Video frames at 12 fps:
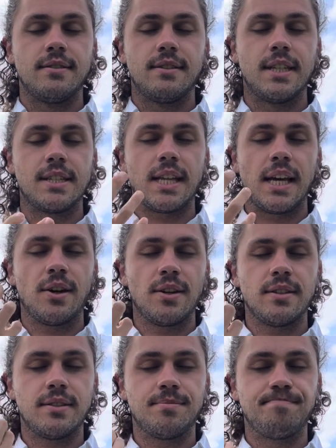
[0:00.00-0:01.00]
this, like,
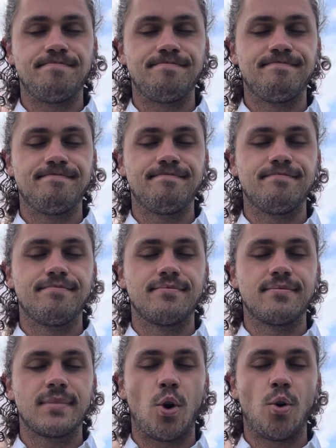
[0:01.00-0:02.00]

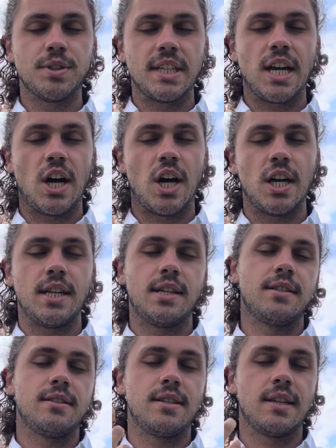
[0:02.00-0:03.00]
holding on
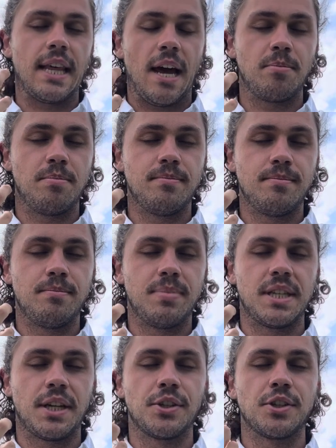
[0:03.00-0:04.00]
to that
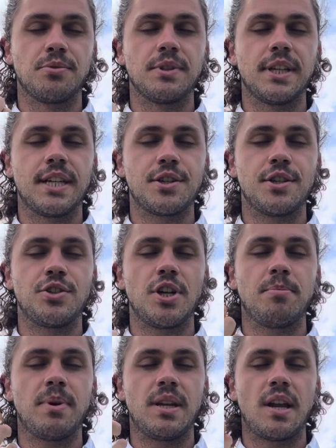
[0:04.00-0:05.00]
particular
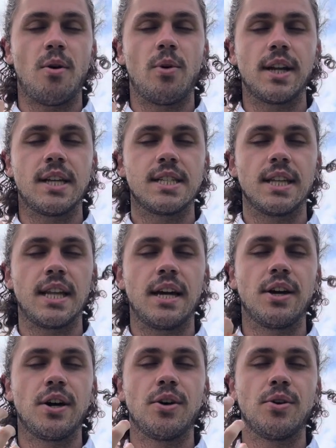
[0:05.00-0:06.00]
relationship and not wanting to
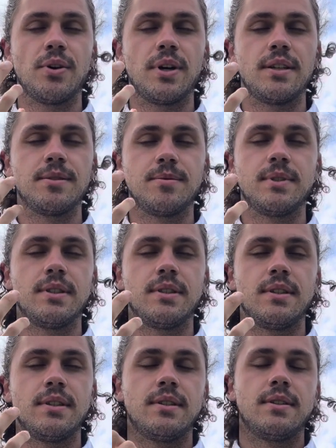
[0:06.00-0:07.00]
let go, and
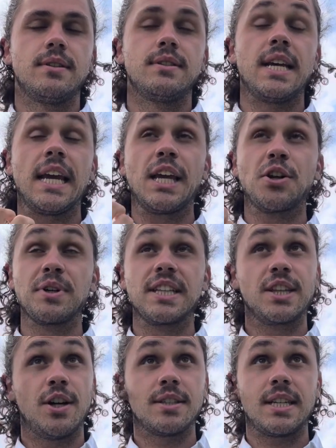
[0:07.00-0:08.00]
taking a really
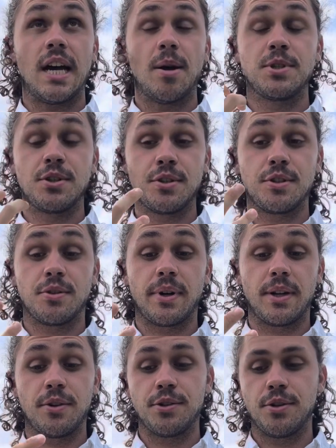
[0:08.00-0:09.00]
long time to just
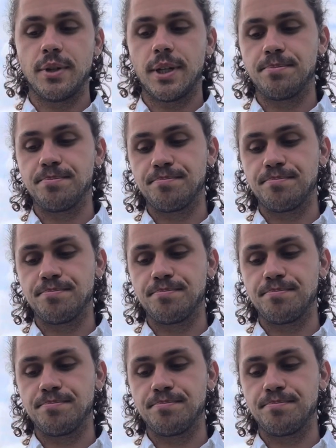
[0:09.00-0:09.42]
surrender to it.